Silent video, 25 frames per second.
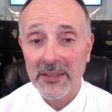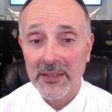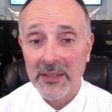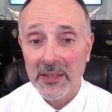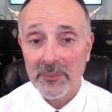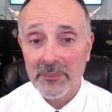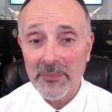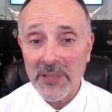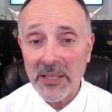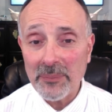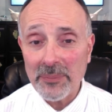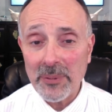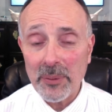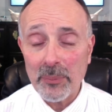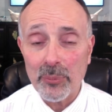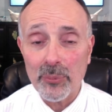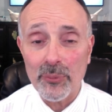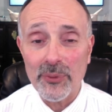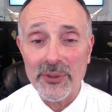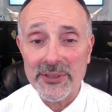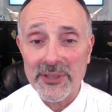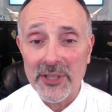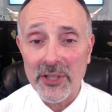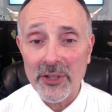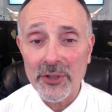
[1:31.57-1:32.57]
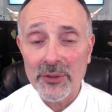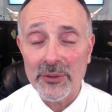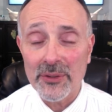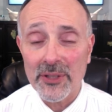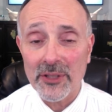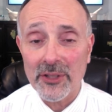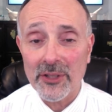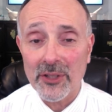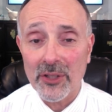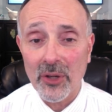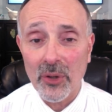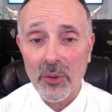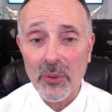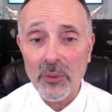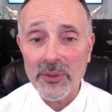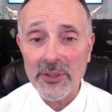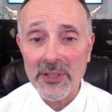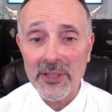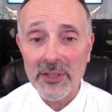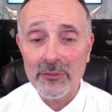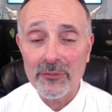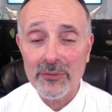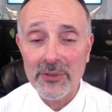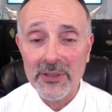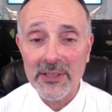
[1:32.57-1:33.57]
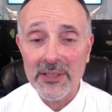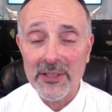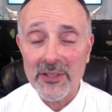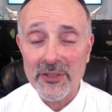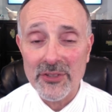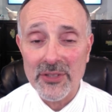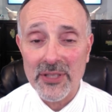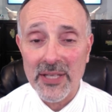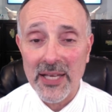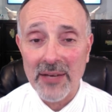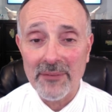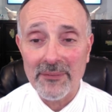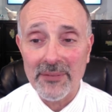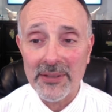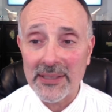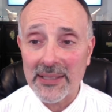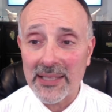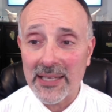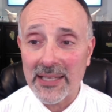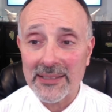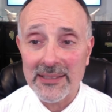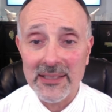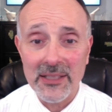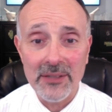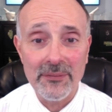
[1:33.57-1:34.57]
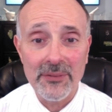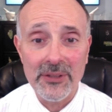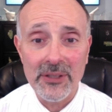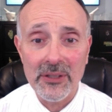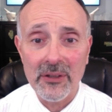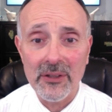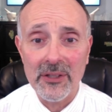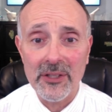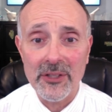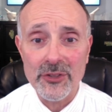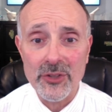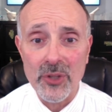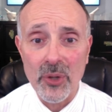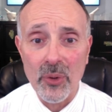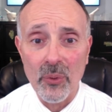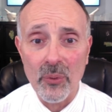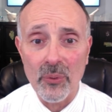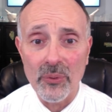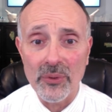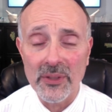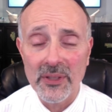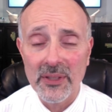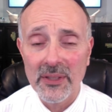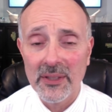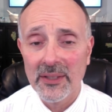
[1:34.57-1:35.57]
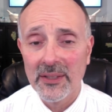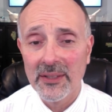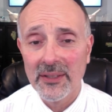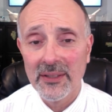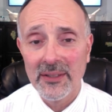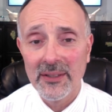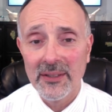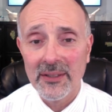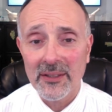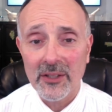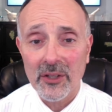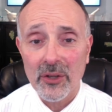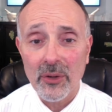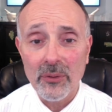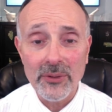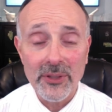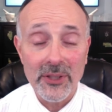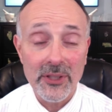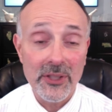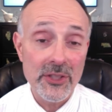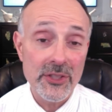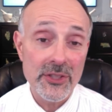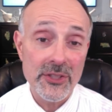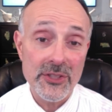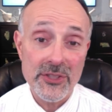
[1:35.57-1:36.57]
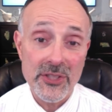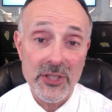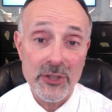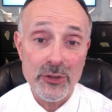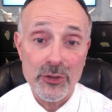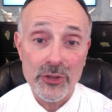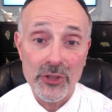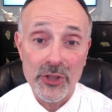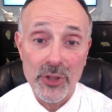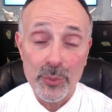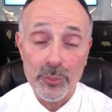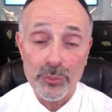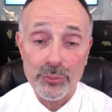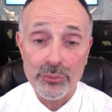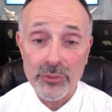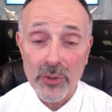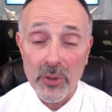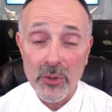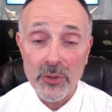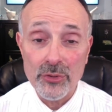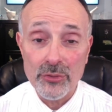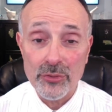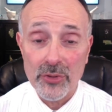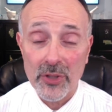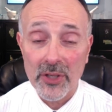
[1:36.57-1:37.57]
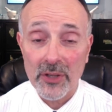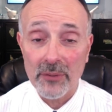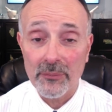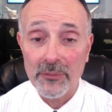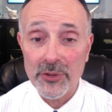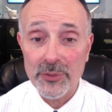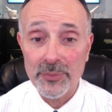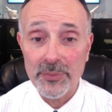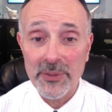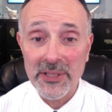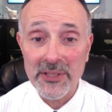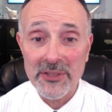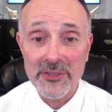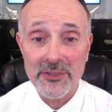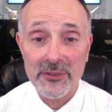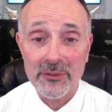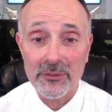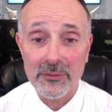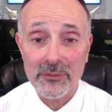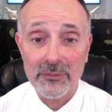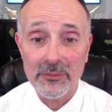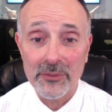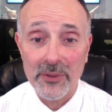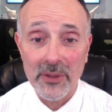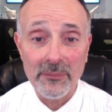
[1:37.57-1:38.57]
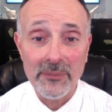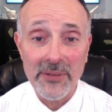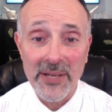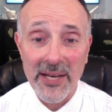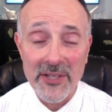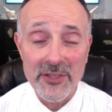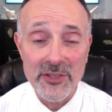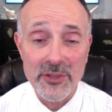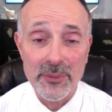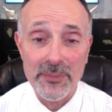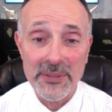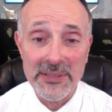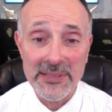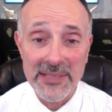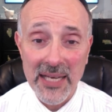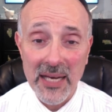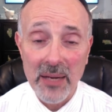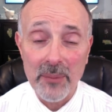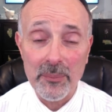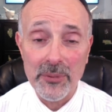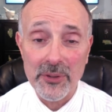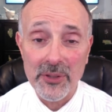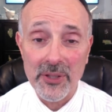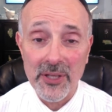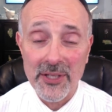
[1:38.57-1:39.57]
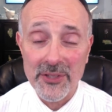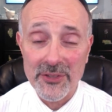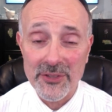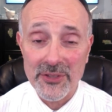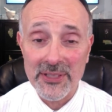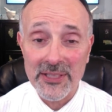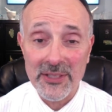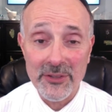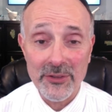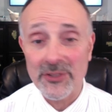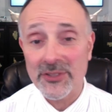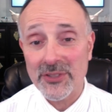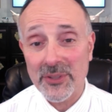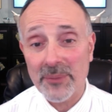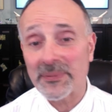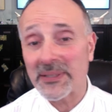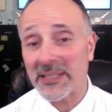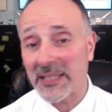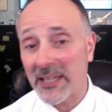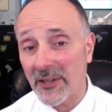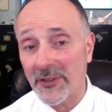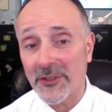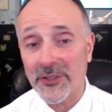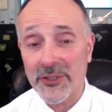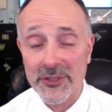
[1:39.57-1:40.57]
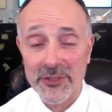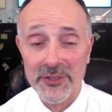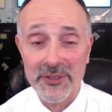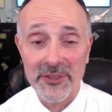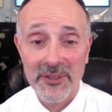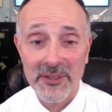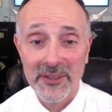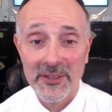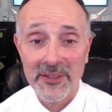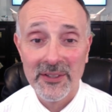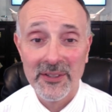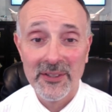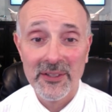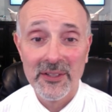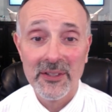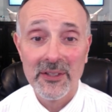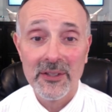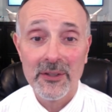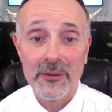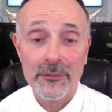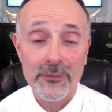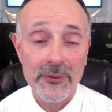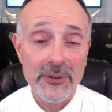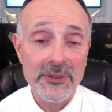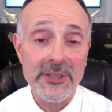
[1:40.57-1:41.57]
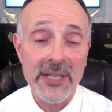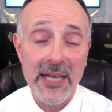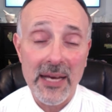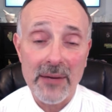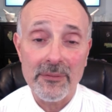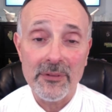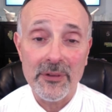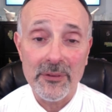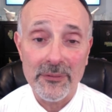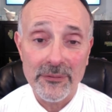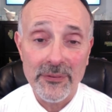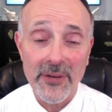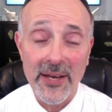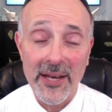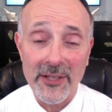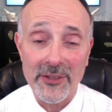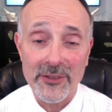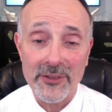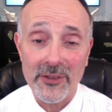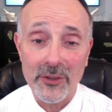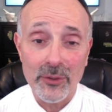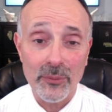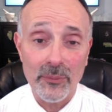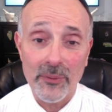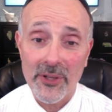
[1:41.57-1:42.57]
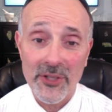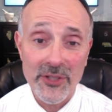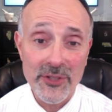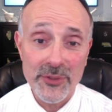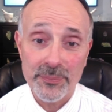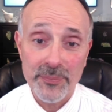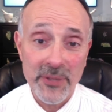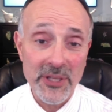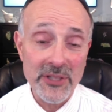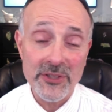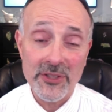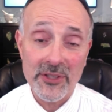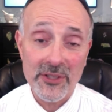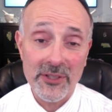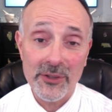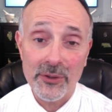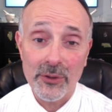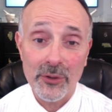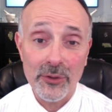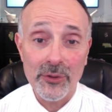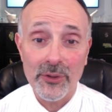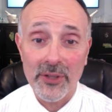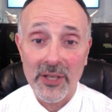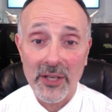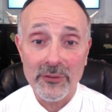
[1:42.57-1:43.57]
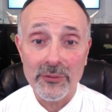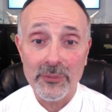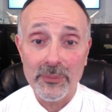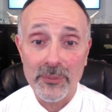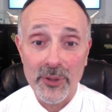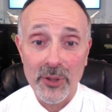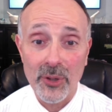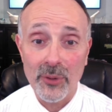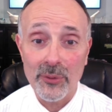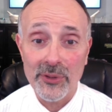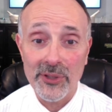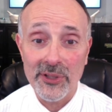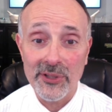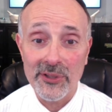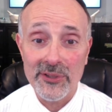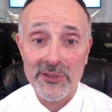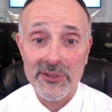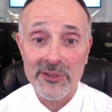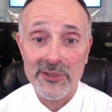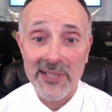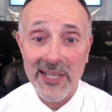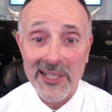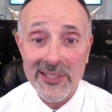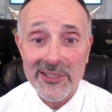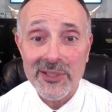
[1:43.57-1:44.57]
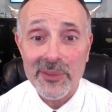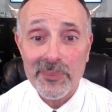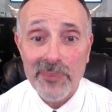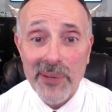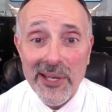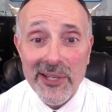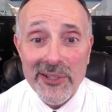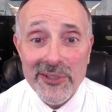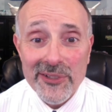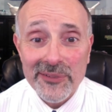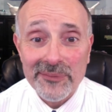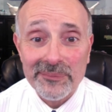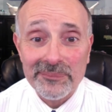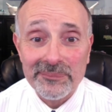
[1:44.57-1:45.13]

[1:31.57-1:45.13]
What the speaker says: Now, many people will tell you that codeine really doesn't have any activity on its own. Codeine is essentially a prodrug, which means your liver has to metabolize it into something else for it to have an effect. Otherwise, basically, all you'll get from codeine is constipation.